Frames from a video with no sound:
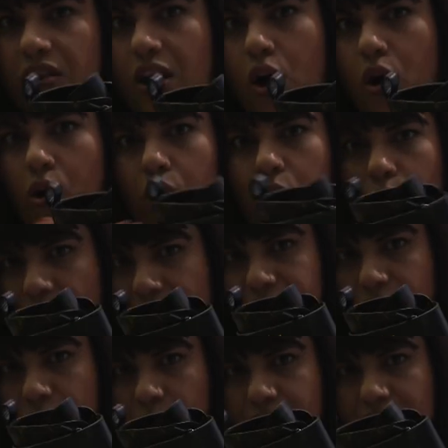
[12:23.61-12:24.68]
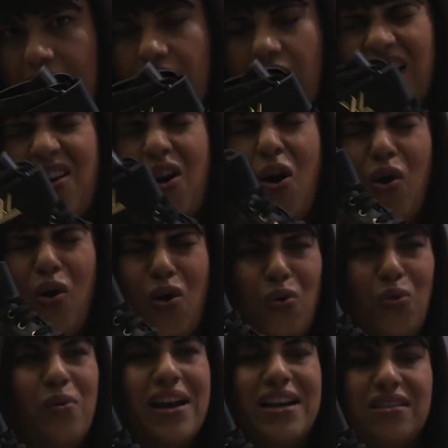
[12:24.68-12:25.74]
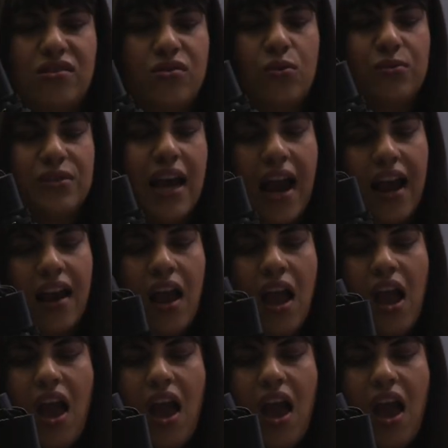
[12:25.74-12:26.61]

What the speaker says: they're always sold out, like always sold out.